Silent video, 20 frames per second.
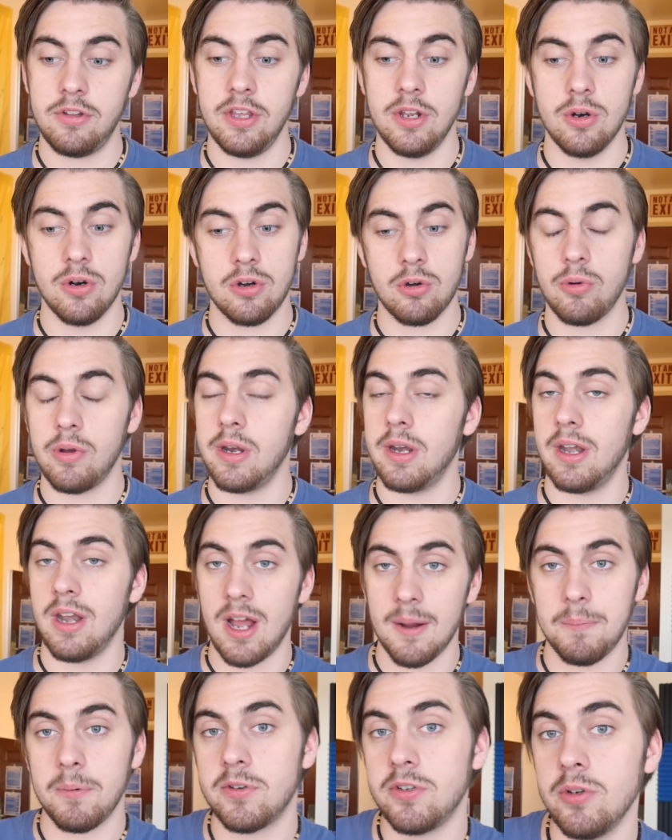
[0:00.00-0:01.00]
you know, created an
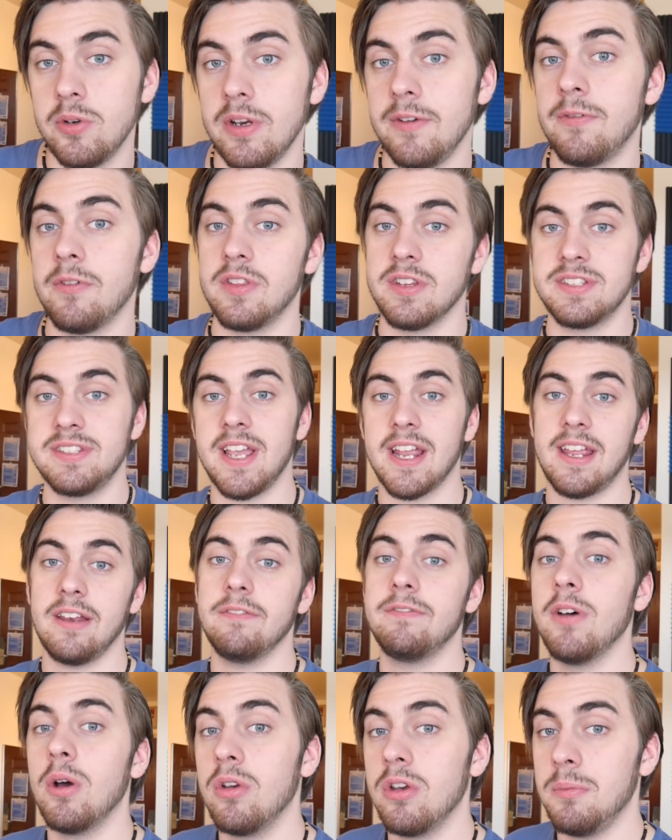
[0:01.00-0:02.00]
opportunity for the
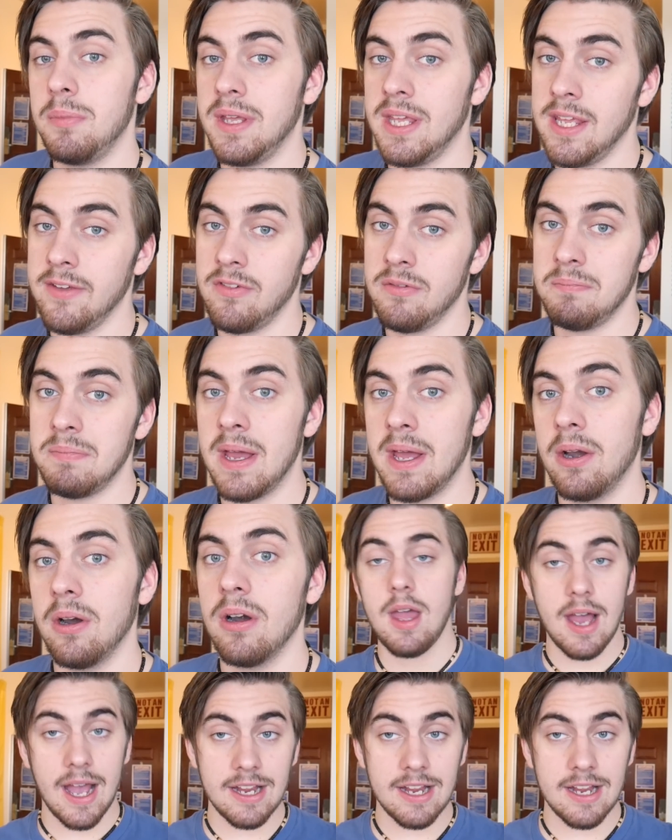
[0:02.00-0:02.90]
second phone to be even better.